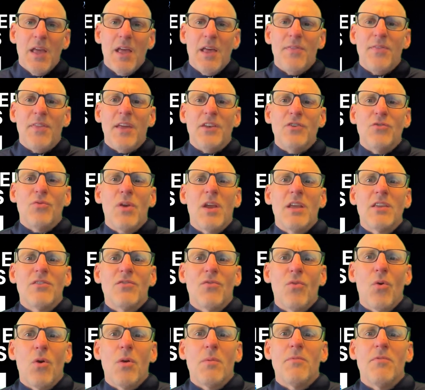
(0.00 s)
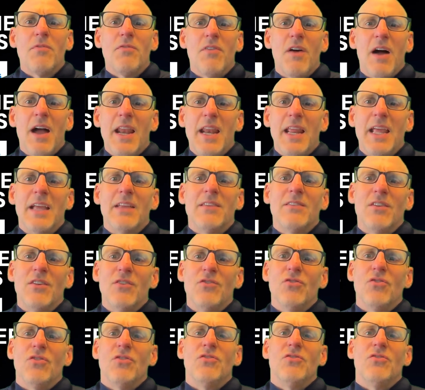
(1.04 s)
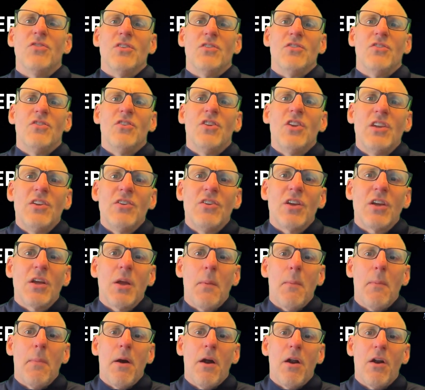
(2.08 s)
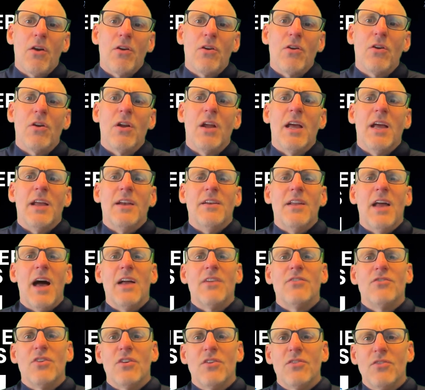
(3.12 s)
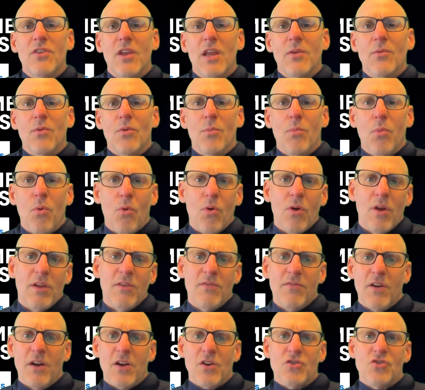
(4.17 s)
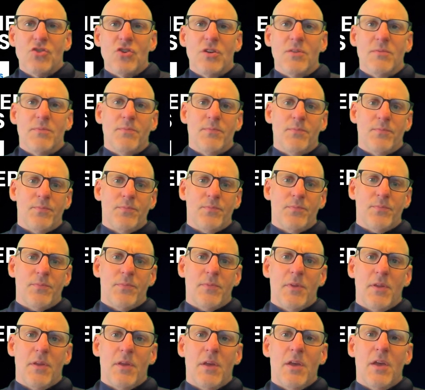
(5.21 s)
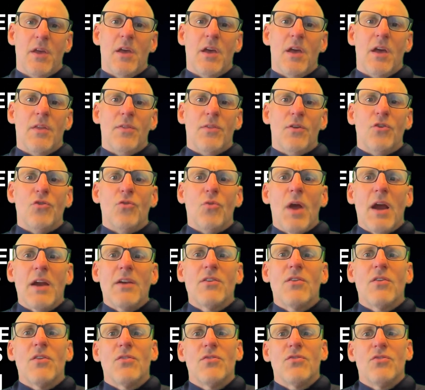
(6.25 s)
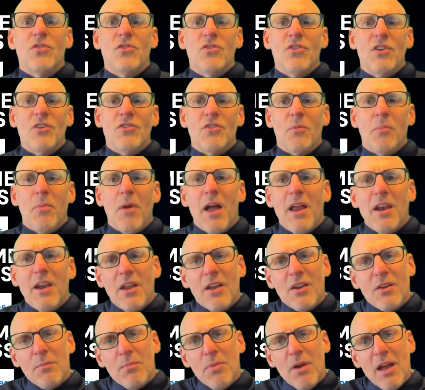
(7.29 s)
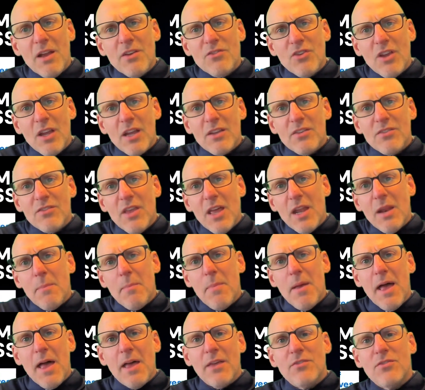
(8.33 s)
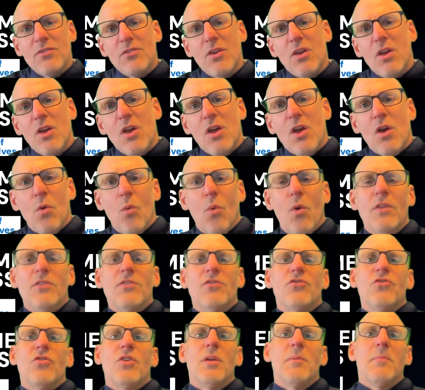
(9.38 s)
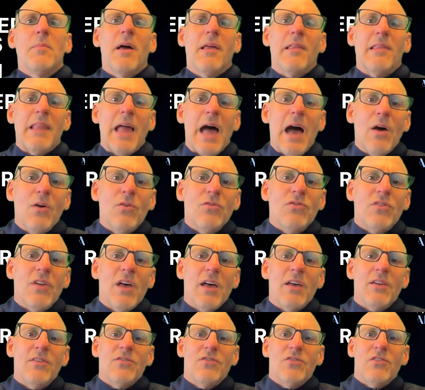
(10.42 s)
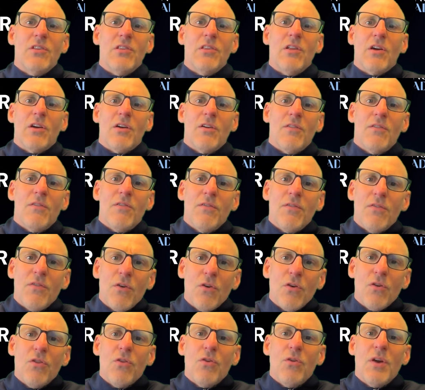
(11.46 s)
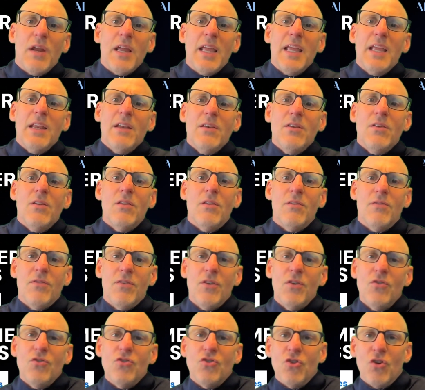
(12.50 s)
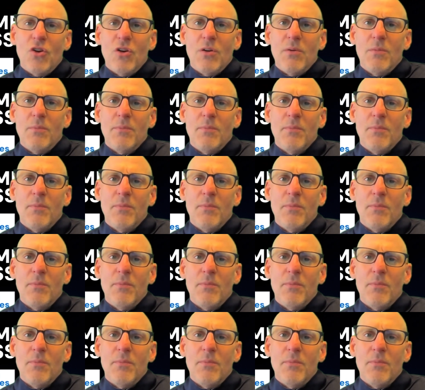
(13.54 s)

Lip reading: They transformed finance into a strategic partner, not just a reporting function. The director of strategic projects said it best. OneStream allows us to look further into the future